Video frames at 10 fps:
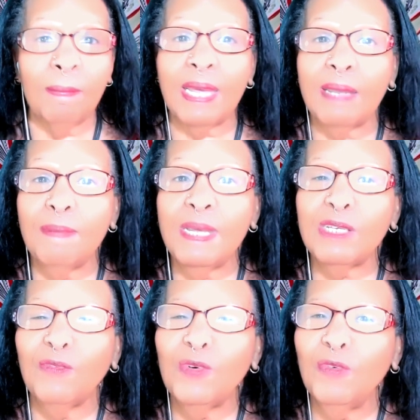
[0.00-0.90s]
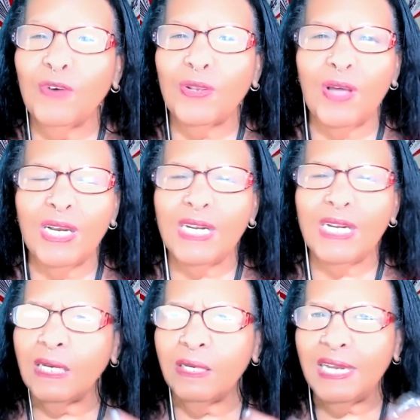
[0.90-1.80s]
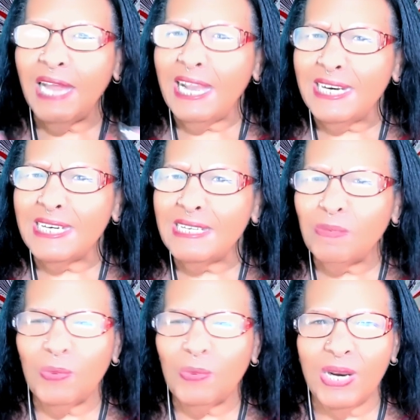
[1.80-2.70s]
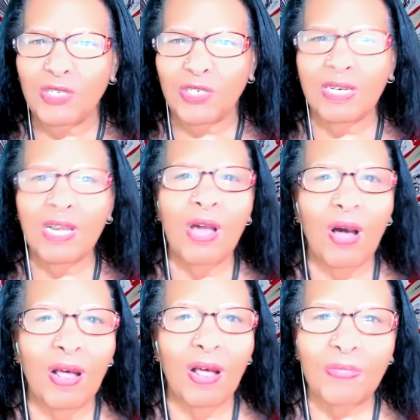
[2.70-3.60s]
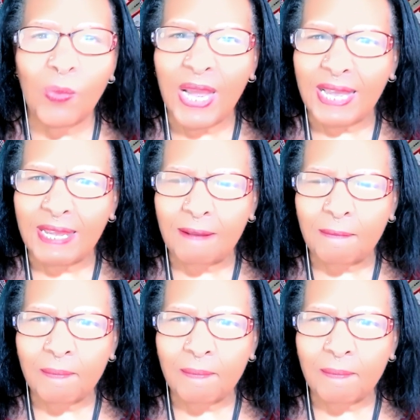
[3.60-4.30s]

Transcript: May it be as food for thought and a little light and inspiration on the way.